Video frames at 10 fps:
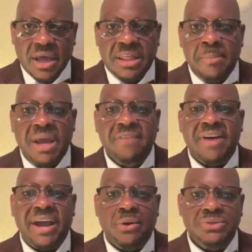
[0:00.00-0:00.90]
The men of
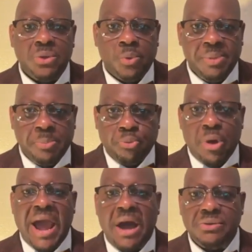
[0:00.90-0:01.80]
Iota will be
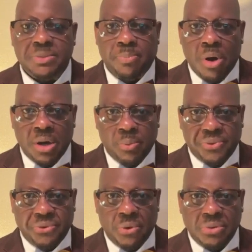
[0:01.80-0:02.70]
proud to partner
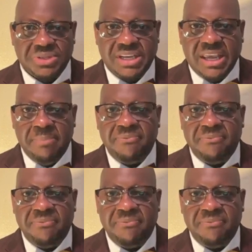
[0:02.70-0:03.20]
with you all to keep